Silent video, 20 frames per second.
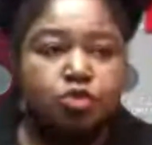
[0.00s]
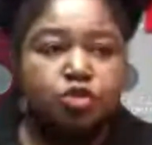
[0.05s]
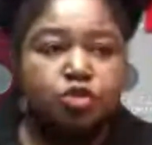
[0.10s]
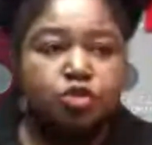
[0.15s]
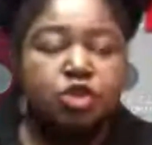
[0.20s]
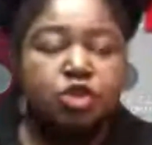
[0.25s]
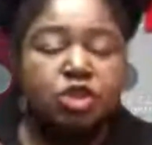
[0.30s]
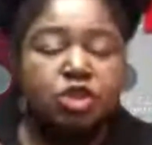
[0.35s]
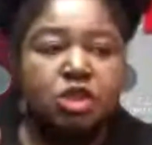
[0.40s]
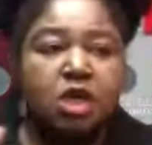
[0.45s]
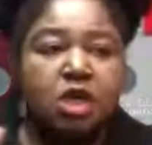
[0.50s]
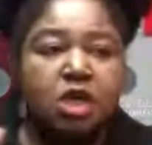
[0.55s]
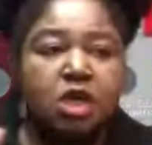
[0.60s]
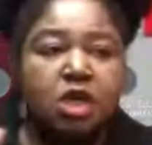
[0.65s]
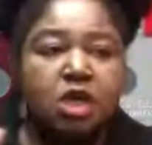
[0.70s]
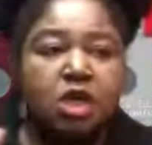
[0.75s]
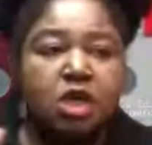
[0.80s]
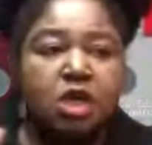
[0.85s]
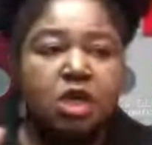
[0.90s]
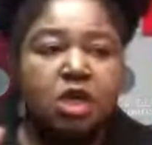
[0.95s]
Those are just
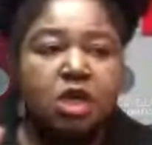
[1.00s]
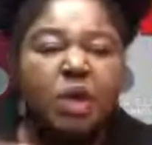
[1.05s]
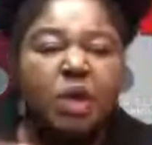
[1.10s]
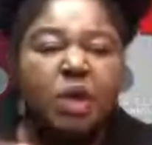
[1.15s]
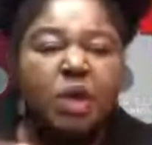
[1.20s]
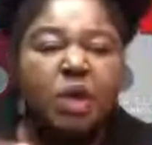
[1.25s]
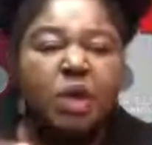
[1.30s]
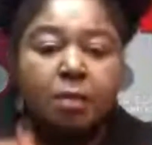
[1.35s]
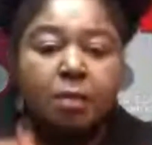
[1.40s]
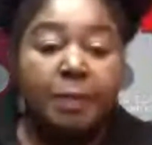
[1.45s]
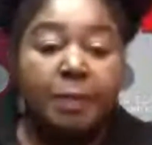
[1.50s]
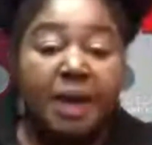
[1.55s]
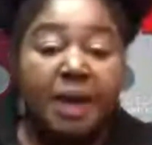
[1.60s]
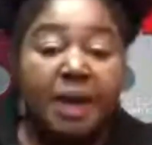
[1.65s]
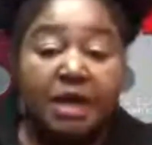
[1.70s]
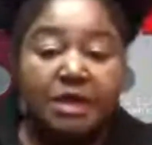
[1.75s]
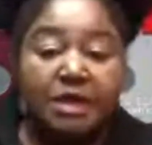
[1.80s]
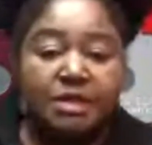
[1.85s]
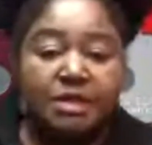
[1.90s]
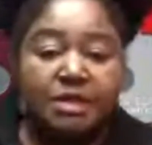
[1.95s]
weak
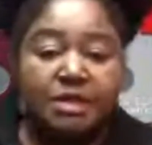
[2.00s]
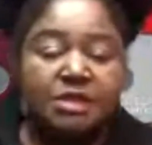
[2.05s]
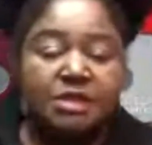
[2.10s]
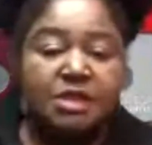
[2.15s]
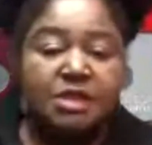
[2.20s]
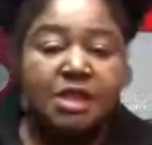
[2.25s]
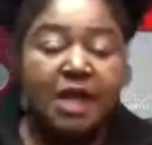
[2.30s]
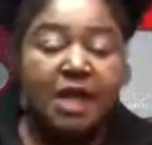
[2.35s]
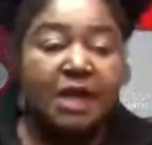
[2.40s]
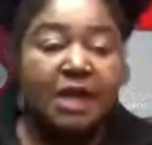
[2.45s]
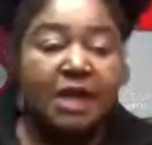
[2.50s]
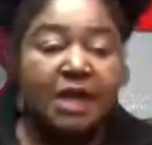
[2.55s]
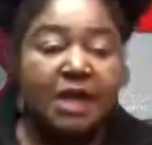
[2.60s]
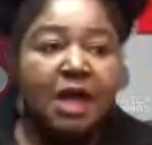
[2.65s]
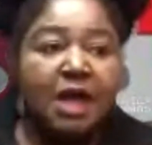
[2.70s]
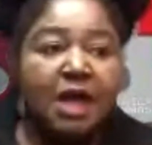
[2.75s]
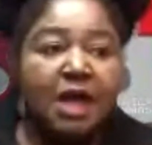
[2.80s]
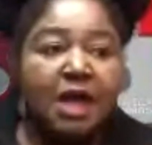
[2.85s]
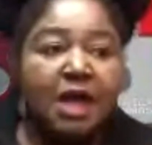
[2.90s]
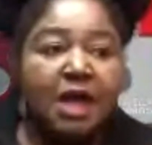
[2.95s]
bonds that
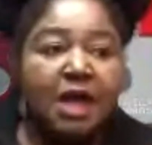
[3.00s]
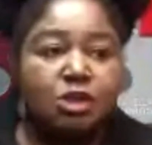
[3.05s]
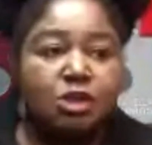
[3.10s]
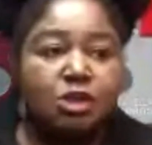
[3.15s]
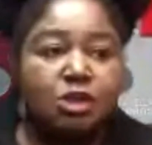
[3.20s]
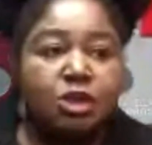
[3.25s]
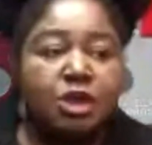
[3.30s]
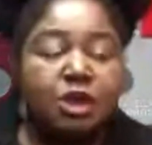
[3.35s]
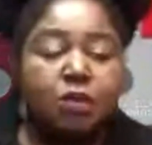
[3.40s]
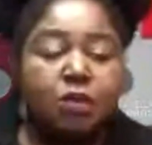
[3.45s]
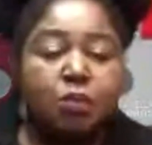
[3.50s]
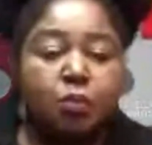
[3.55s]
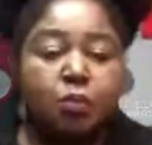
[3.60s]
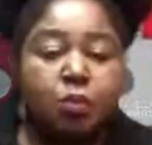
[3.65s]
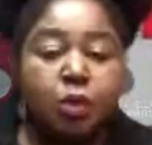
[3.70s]
actually